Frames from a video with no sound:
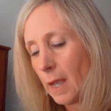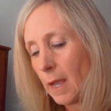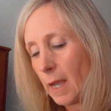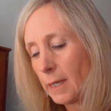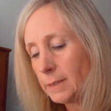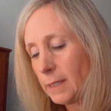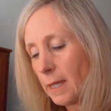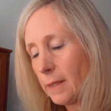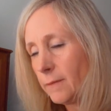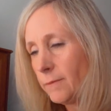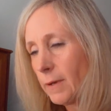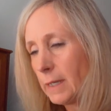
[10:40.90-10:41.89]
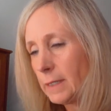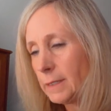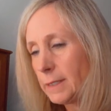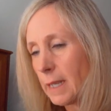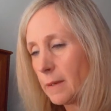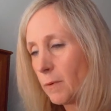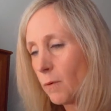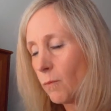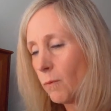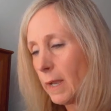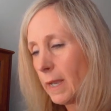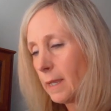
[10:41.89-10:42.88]
I saw them find a table
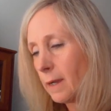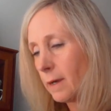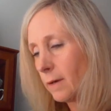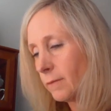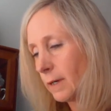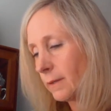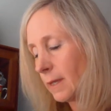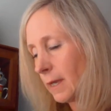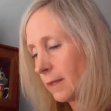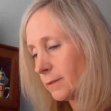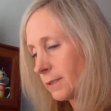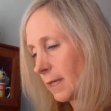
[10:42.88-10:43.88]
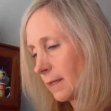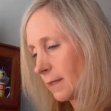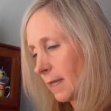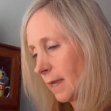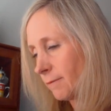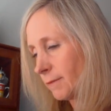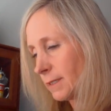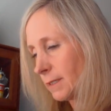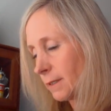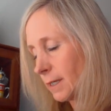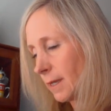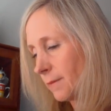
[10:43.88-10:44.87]
way over on the other side of the
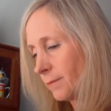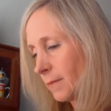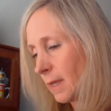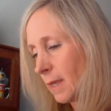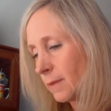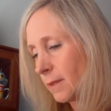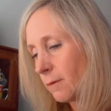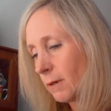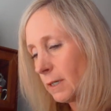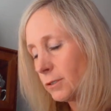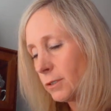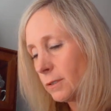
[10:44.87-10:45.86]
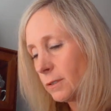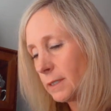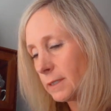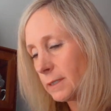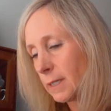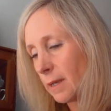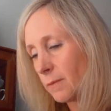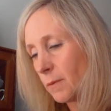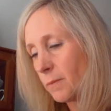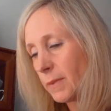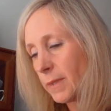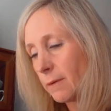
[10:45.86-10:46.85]
cafeteria. They weren't at Julian's
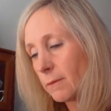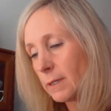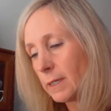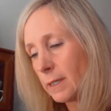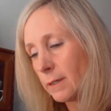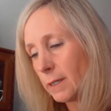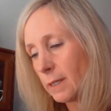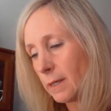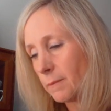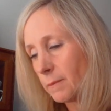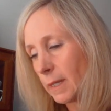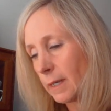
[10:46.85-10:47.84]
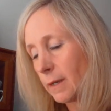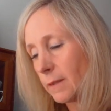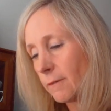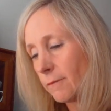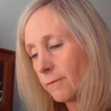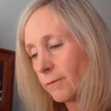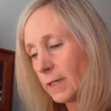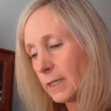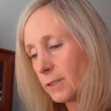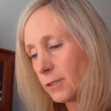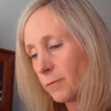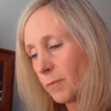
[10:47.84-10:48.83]
table, but they were near him, like on the
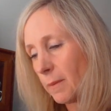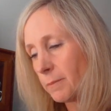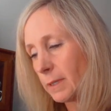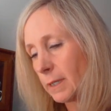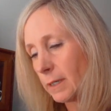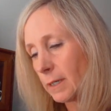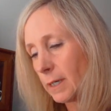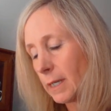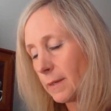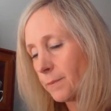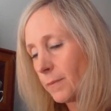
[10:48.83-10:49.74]
fringe of popularity.